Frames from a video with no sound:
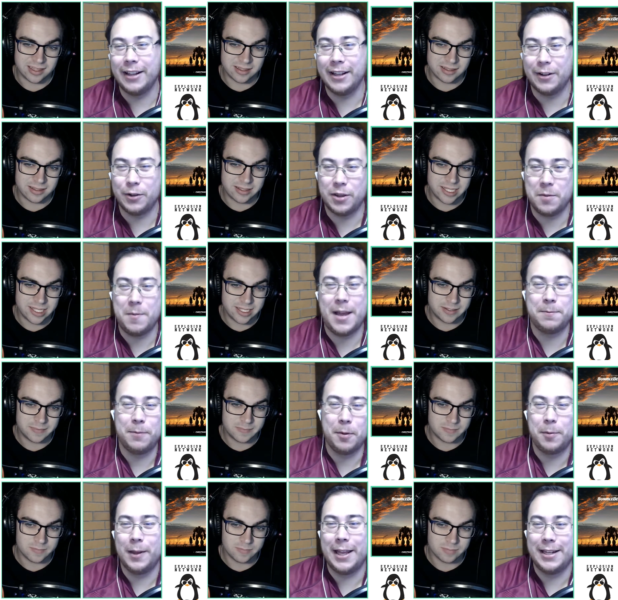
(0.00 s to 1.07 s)
Speaker 1: it. Could the mass
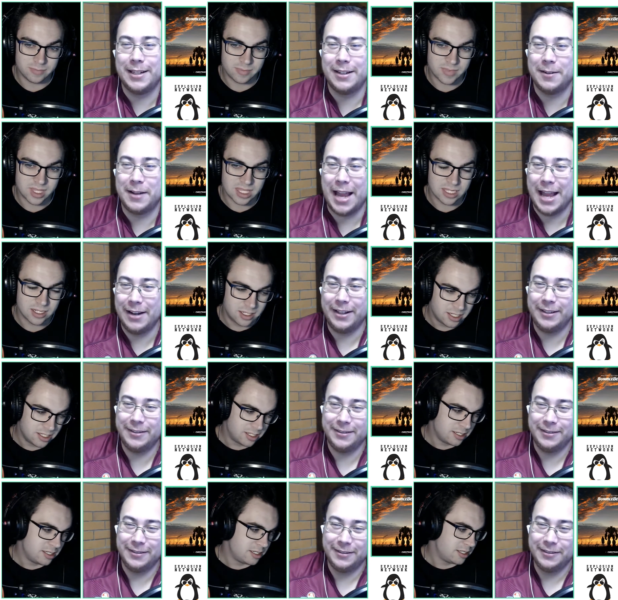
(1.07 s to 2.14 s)
population handle it?
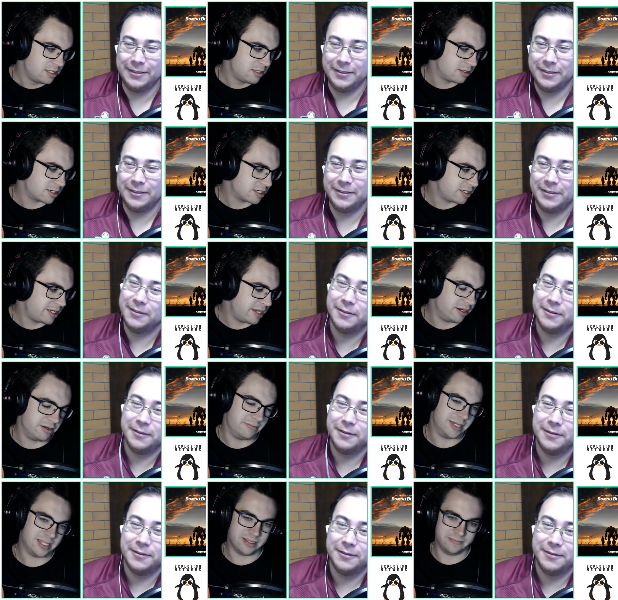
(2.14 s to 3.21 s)
Speaker 2: Look, I don't care
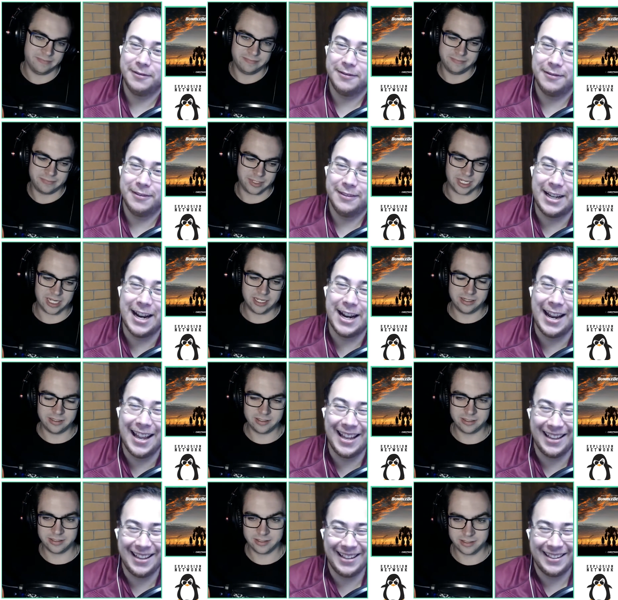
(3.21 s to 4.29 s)
about them. Okay? I
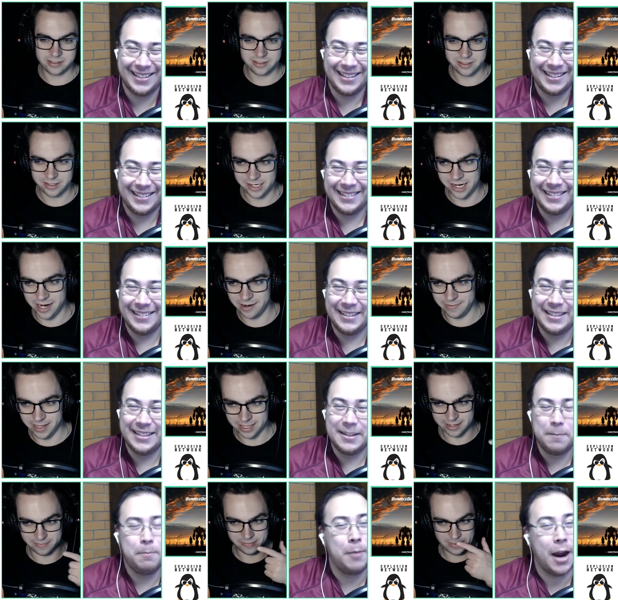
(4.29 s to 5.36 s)
don't care about
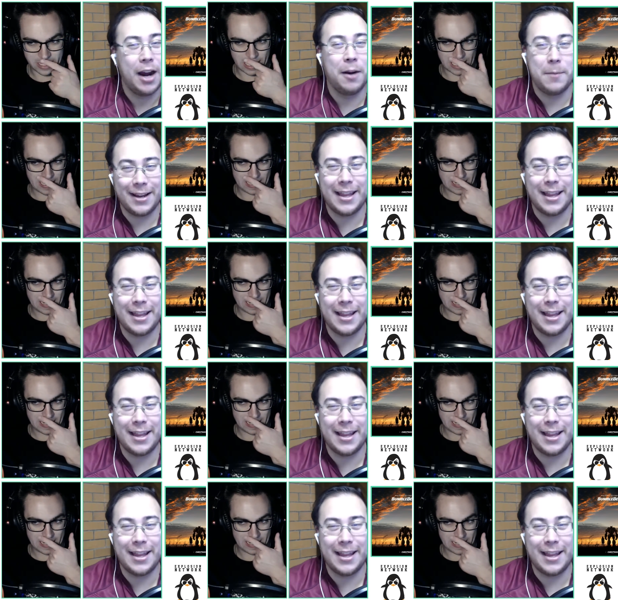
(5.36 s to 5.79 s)
them.
Speaker 1: Paramount